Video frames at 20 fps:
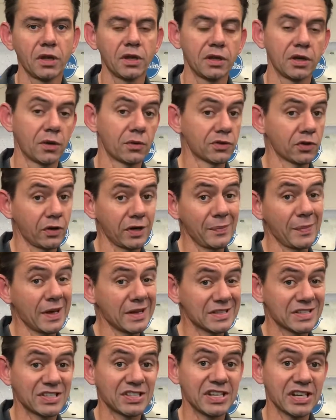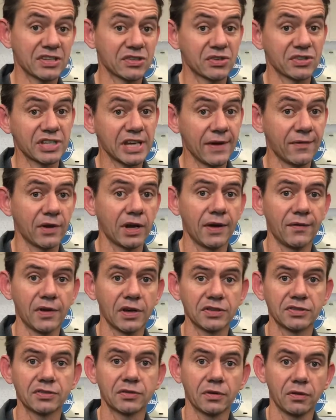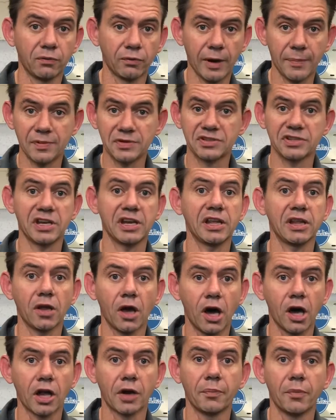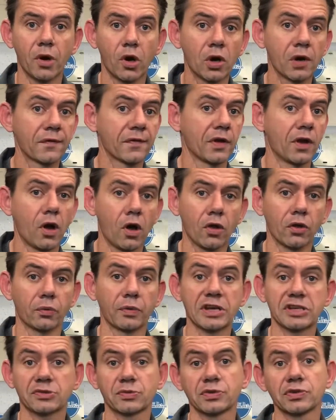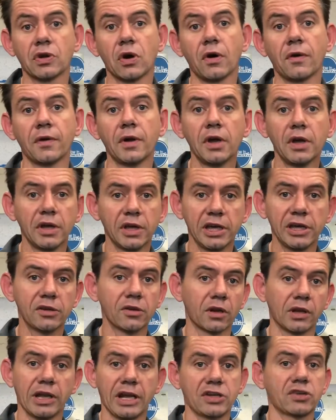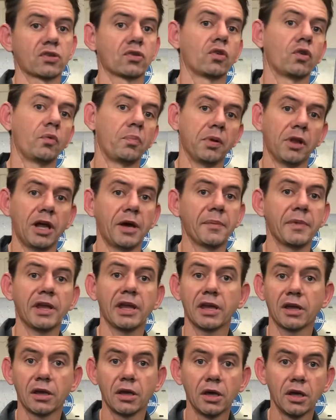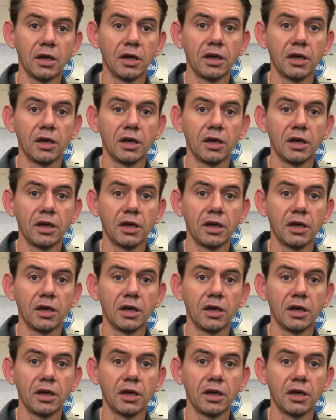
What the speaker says: there was only about 6 or 7 of us representing automotive, and all the rest was all either electrical, plumbing,